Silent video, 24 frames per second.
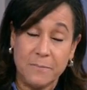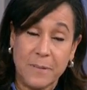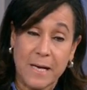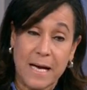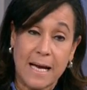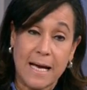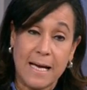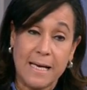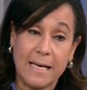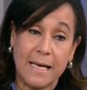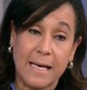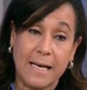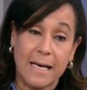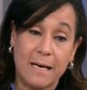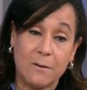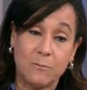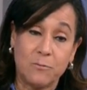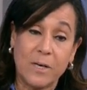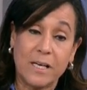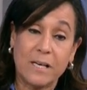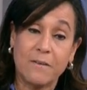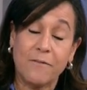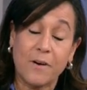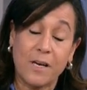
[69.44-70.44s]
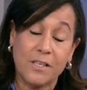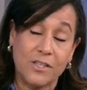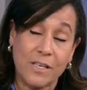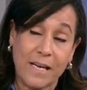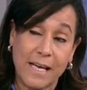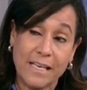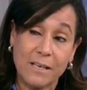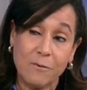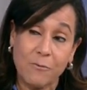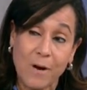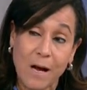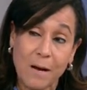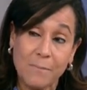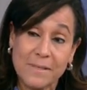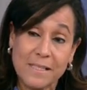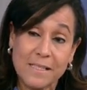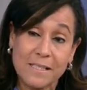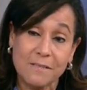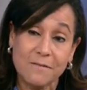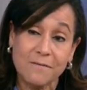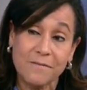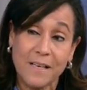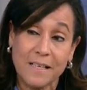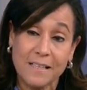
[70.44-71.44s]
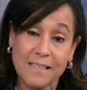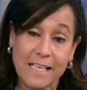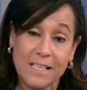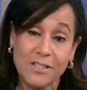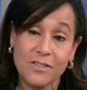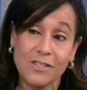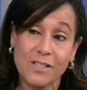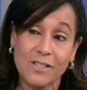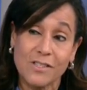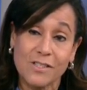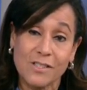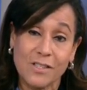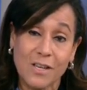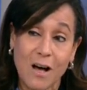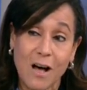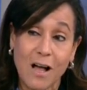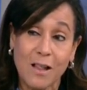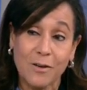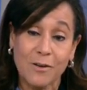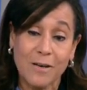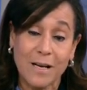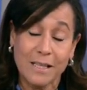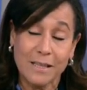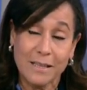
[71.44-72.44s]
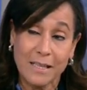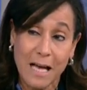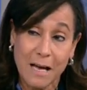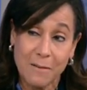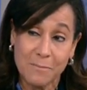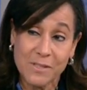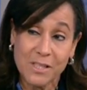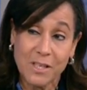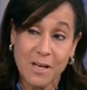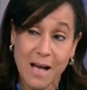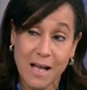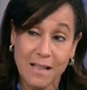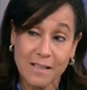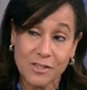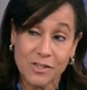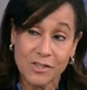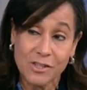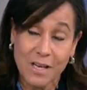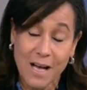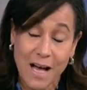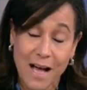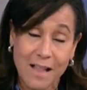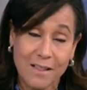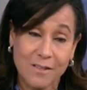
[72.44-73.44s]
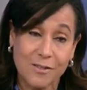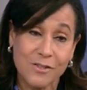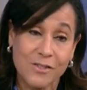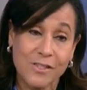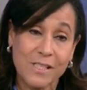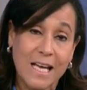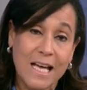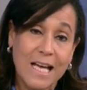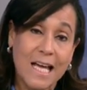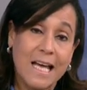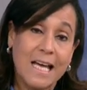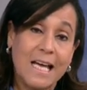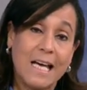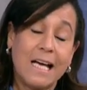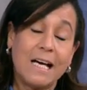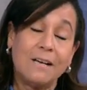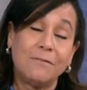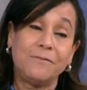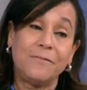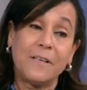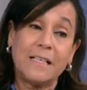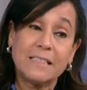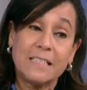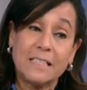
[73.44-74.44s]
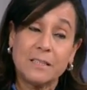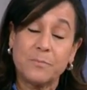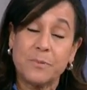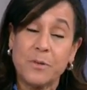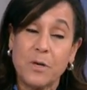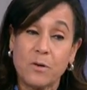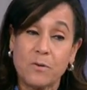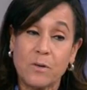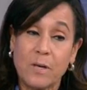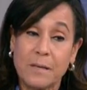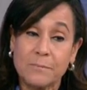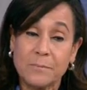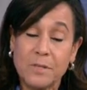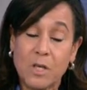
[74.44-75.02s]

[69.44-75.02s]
by uh, one of our Jackie Robinson Foundation scholar alums, college scholars, funded a program